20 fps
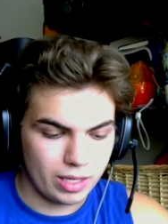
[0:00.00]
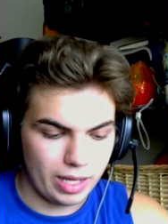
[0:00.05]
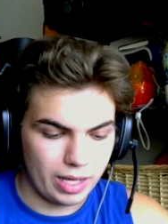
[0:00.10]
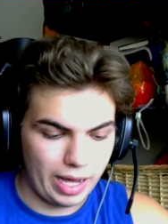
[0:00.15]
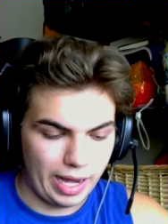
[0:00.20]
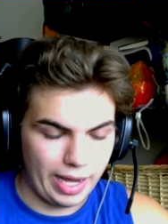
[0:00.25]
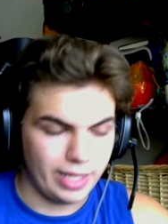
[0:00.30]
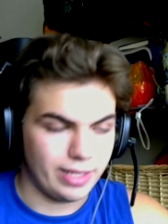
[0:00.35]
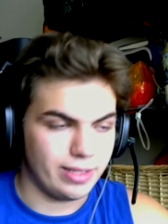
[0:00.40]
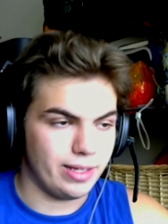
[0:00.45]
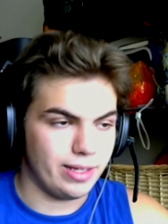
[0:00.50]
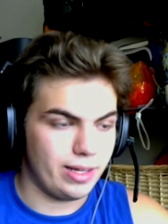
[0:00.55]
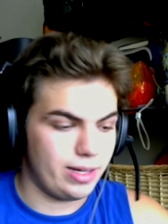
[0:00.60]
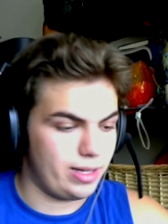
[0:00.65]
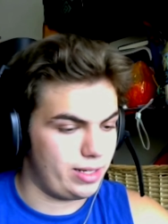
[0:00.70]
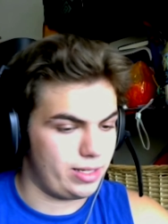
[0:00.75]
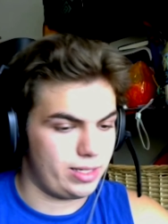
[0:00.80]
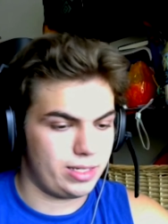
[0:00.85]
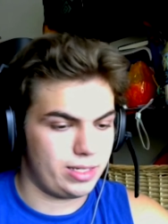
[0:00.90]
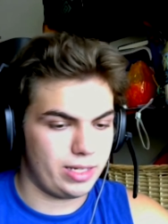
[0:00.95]
I did
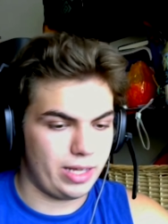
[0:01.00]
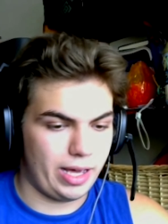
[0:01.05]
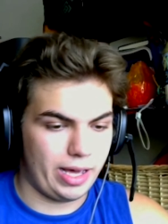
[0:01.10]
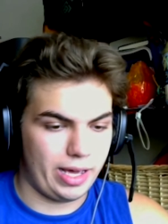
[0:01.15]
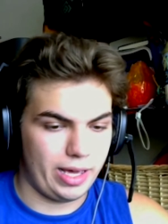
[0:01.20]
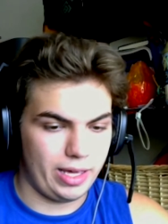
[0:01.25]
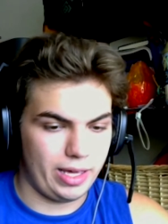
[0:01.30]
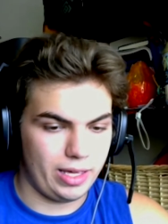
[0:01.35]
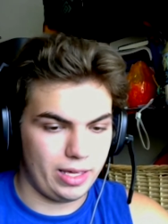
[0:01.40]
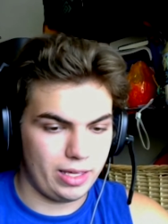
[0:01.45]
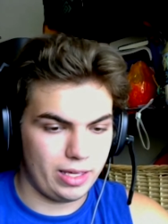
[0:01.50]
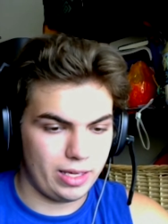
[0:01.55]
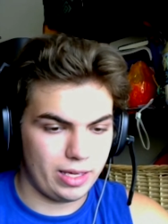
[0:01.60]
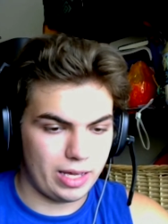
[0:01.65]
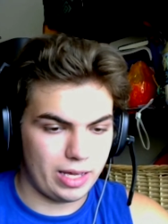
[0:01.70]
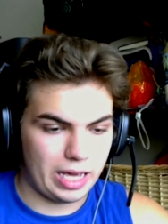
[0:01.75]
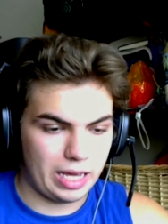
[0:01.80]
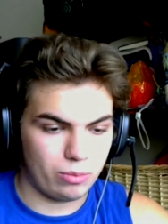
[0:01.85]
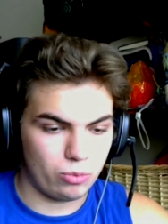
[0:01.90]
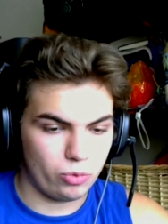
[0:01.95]
this. I
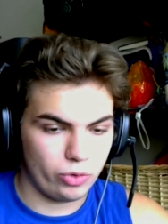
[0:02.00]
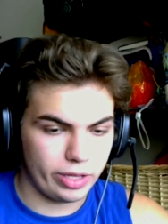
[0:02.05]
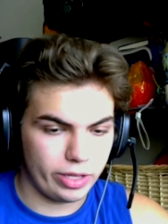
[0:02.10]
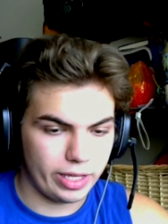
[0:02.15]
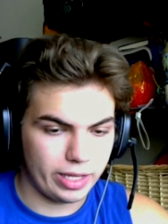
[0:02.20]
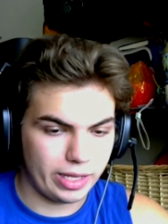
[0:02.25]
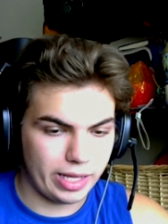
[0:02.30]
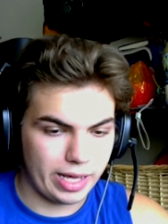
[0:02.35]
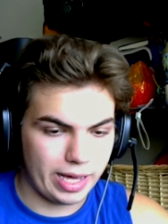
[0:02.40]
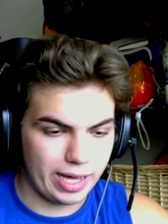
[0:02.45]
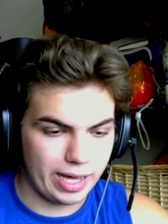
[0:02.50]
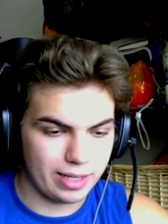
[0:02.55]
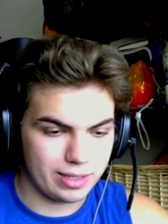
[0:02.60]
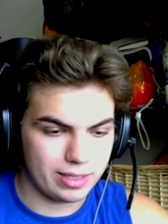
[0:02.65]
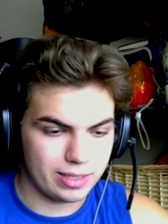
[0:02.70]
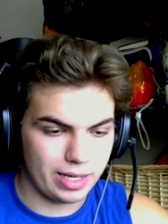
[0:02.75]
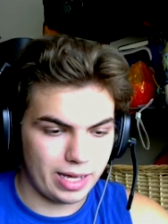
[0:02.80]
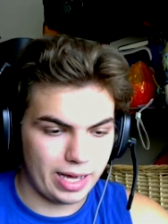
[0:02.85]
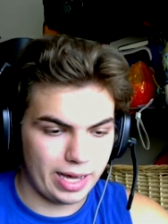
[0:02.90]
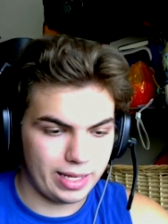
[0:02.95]
I'm really glad
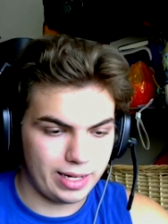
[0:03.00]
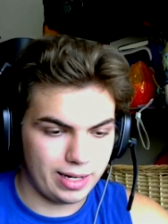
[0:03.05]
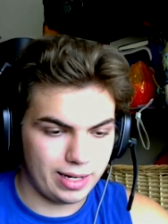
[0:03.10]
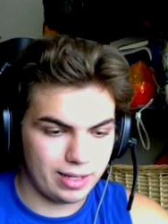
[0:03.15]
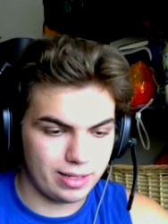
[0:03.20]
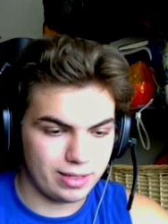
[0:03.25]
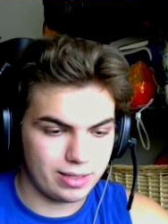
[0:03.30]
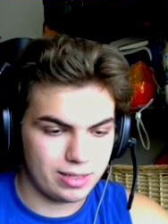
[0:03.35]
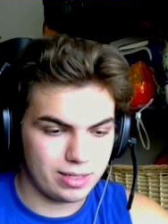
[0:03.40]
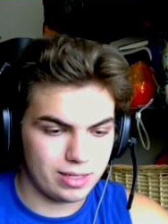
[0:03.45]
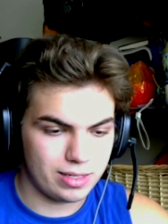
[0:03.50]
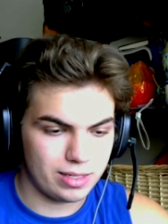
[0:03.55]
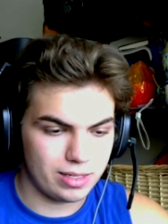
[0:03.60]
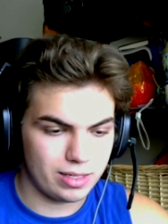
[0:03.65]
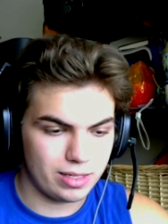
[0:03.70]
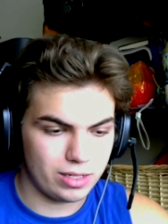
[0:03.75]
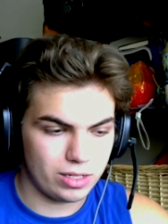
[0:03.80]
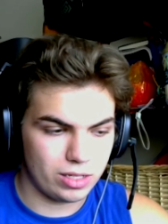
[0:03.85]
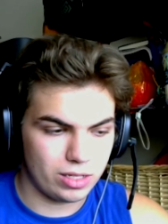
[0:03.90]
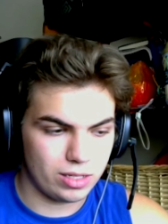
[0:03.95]
I didn't.
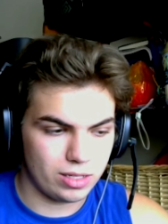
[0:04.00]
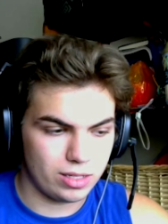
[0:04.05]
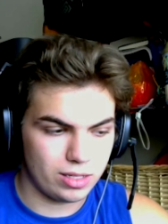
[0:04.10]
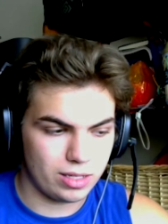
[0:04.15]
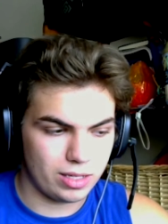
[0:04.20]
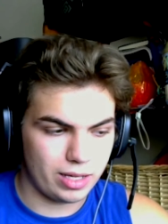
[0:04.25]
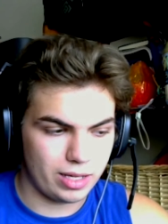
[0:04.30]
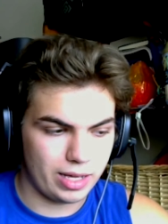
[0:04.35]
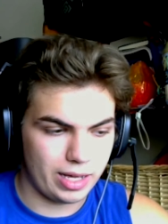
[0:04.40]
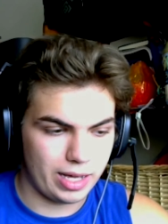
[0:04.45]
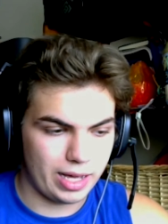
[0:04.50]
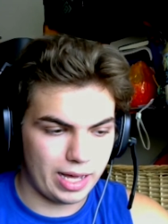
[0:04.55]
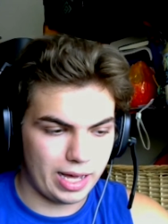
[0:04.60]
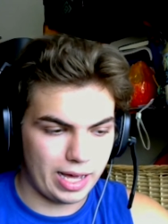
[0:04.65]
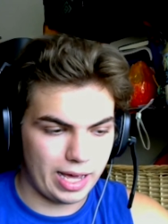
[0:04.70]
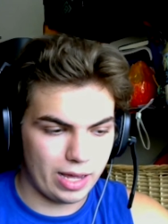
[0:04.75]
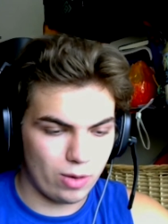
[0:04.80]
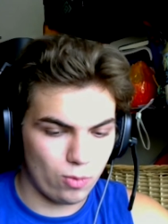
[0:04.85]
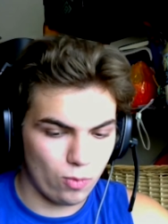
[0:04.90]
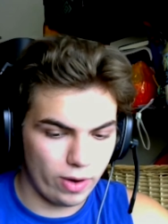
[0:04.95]

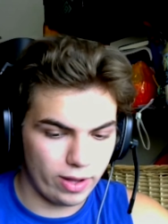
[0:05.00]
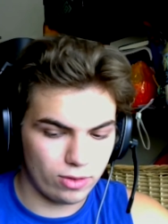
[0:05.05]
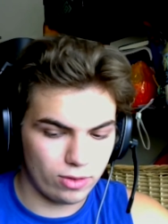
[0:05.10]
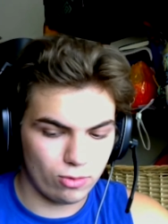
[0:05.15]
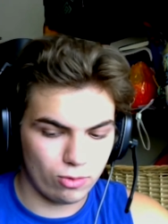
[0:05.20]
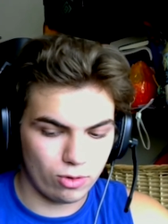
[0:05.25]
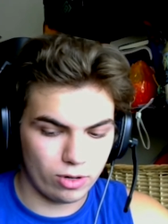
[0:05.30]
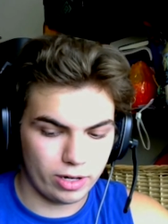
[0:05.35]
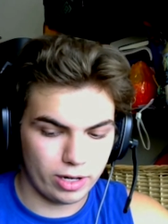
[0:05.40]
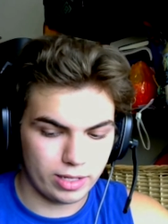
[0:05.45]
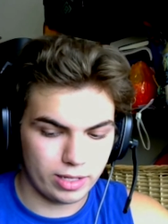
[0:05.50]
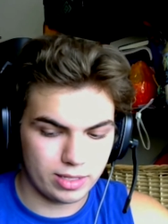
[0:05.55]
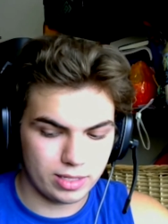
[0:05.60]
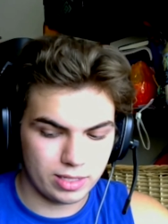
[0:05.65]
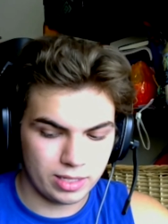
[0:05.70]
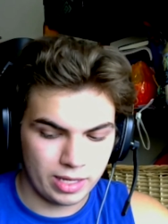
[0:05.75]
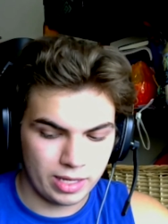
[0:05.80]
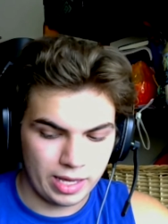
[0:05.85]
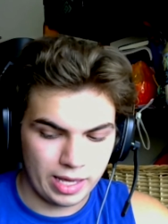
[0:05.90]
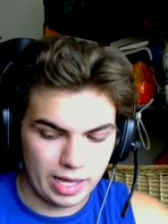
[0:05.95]
I went on it.
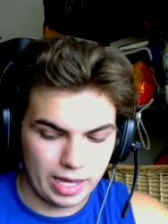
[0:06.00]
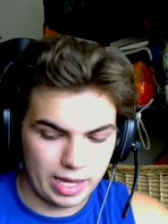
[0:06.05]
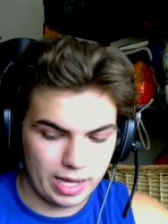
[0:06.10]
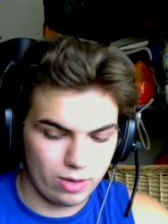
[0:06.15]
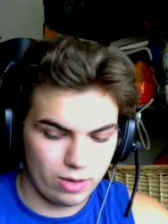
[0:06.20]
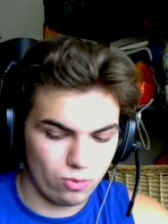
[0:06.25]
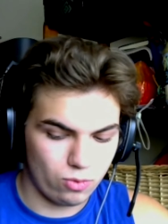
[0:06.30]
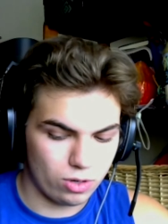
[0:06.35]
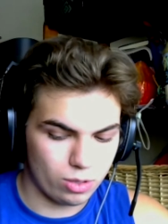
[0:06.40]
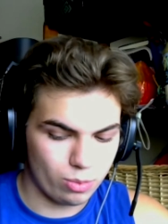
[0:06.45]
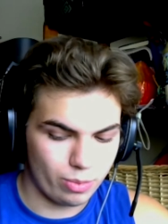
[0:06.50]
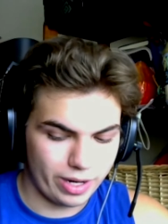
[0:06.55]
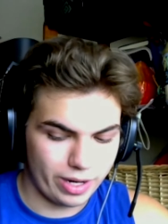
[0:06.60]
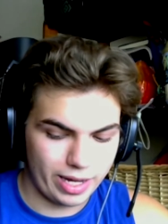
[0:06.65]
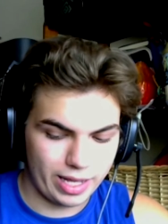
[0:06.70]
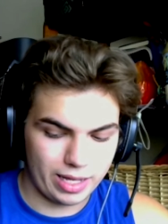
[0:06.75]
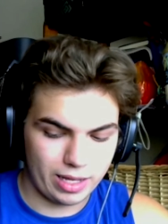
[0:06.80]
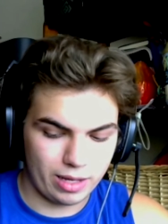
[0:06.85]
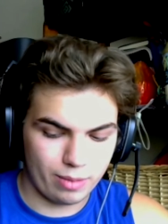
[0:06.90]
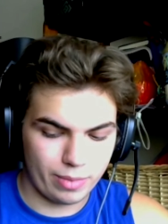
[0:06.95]
I worked
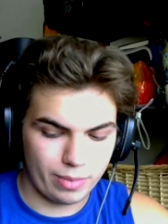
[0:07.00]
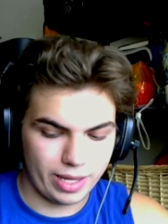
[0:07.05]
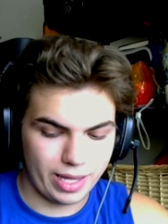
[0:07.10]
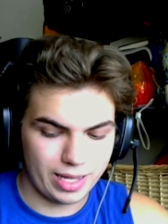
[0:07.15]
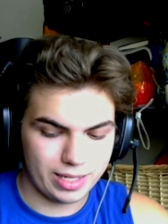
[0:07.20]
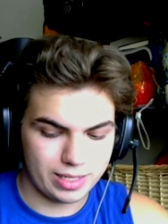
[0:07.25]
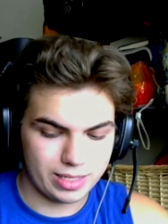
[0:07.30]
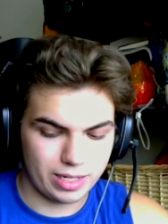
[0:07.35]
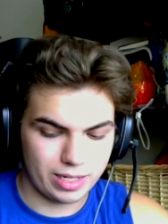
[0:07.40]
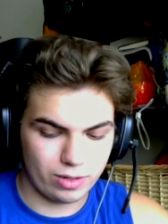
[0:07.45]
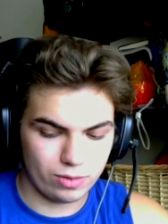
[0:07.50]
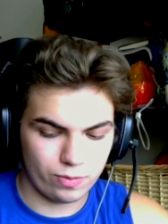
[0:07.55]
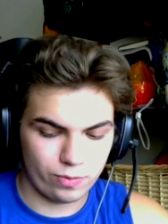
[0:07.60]
my my ass out